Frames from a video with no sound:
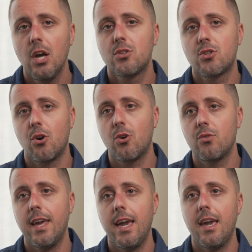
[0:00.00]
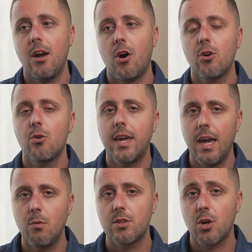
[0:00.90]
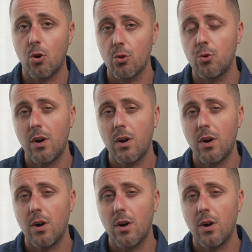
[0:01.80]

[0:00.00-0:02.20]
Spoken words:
So they are okay with the colder